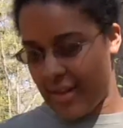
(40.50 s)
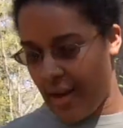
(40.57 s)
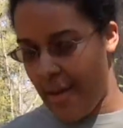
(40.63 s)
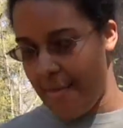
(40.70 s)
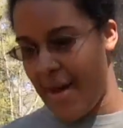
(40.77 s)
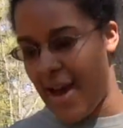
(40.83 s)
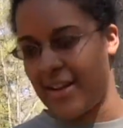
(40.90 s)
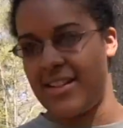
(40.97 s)
the
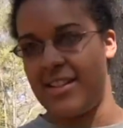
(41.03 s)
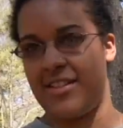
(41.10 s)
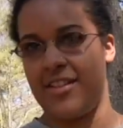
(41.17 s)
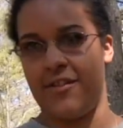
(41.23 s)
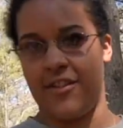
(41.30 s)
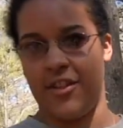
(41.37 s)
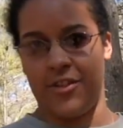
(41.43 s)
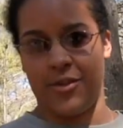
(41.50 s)
compactness
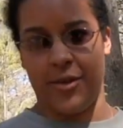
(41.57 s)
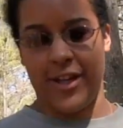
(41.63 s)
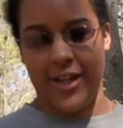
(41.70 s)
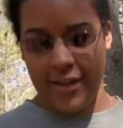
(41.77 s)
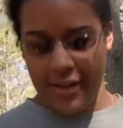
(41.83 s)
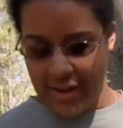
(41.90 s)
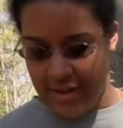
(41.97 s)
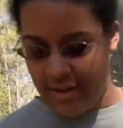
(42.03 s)
of the
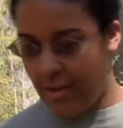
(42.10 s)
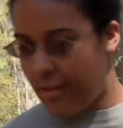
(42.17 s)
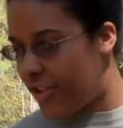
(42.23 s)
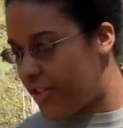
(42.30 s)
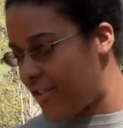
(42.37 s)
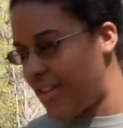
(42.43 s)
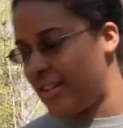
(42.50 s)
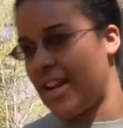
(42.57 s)
soil, and the
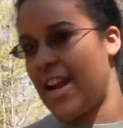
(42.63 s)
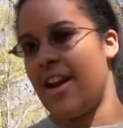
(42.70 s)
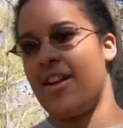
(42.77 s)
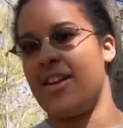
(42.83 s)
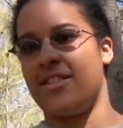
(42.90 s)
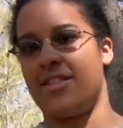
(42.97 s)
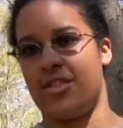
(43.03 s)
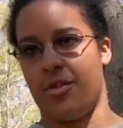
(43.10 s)
surrounding
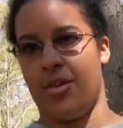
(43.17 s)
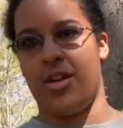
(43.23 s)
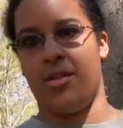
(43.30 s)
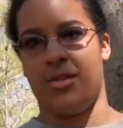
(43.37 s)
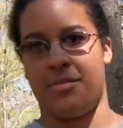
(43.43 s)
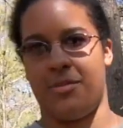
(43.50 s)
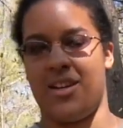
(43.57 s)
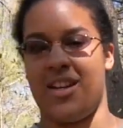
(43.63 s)
areas, the soil
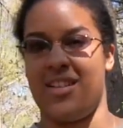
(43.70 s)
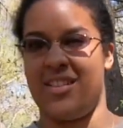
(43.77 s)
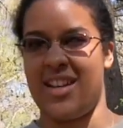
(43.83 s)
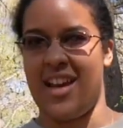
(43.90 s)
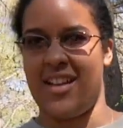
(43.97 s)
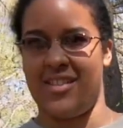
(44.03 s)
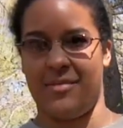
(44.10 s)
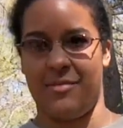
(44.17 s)
was pretty
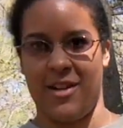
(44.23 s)
dense,